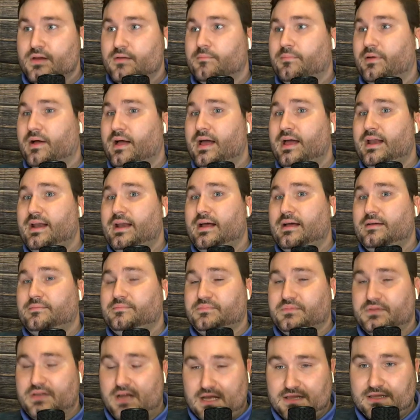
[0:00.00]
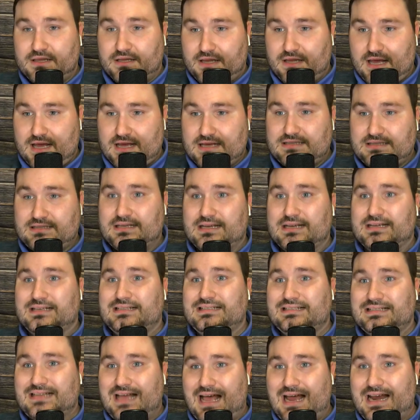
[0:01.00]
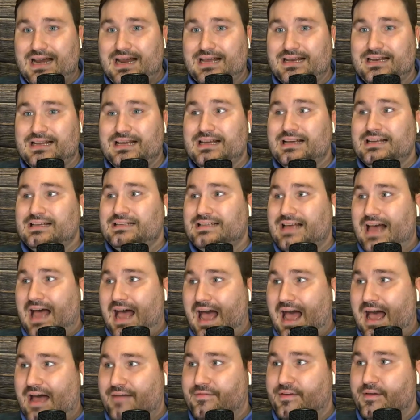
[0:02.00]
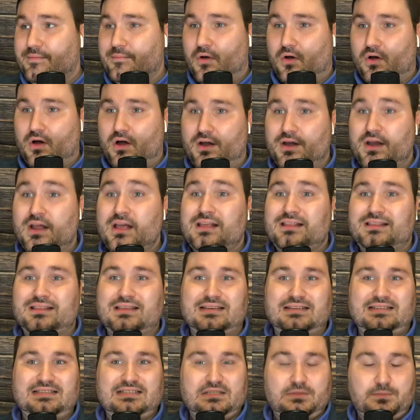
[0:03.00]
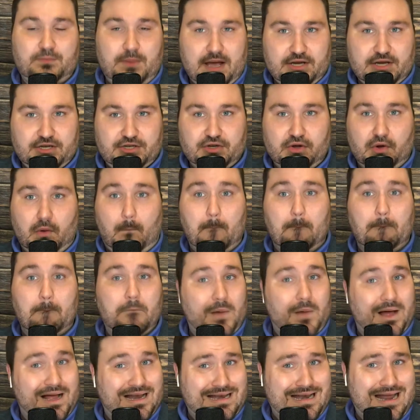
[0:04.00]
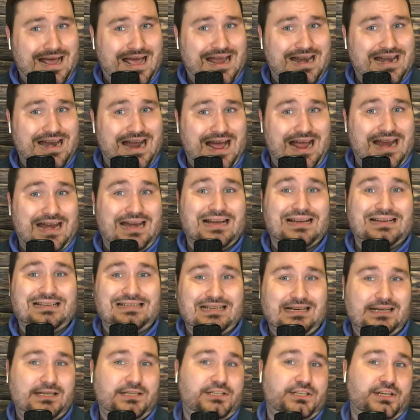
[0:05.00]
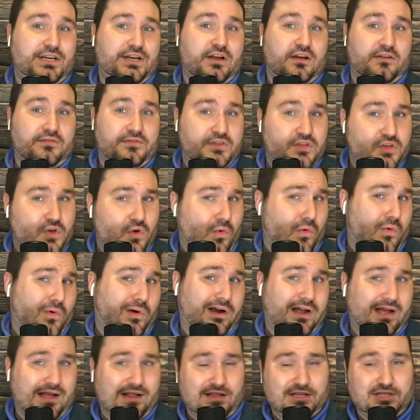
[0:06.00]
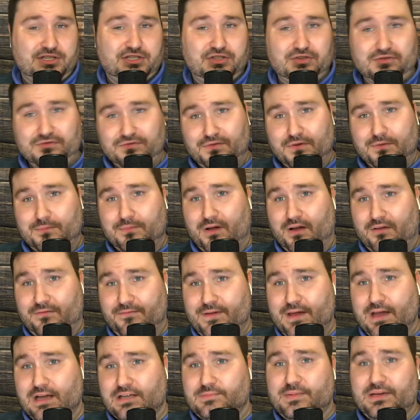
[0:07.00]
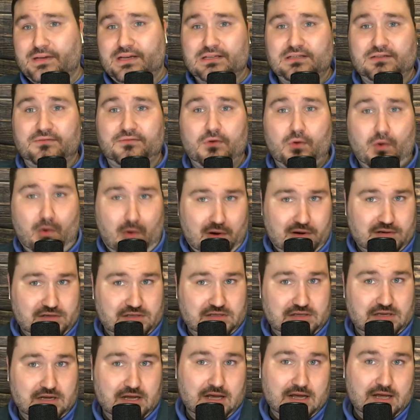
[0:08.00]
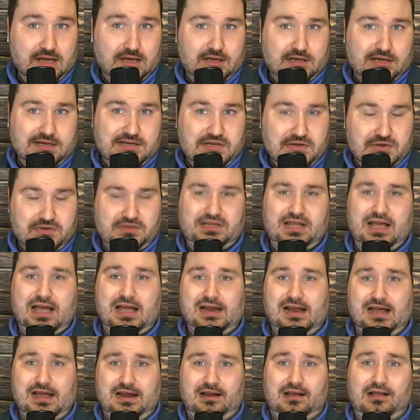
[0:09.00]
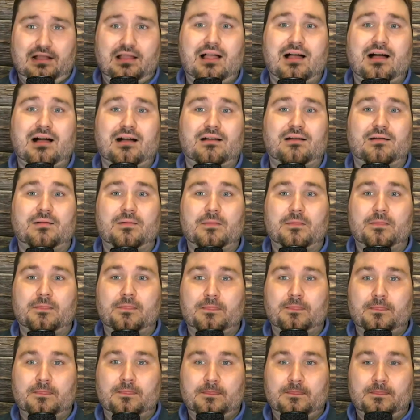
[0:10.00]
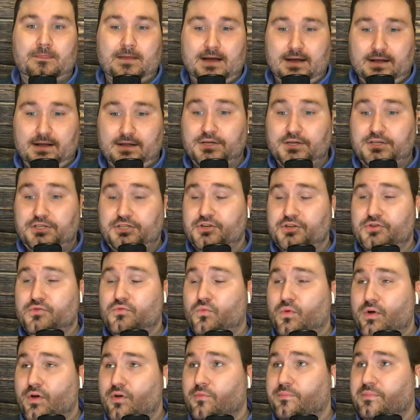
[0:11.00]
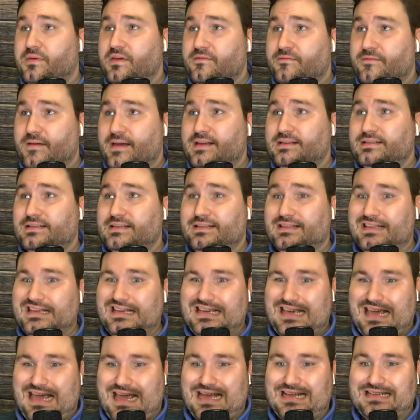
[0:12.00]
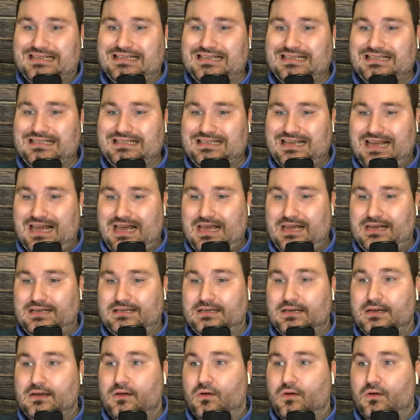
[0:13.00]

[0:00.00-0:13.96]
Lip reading: but nonetheless, excited to have him on this special Monday night edition of your LSU football fix because, of course, Tuesday at 8 o'clock, LSU will be facing the Kansas State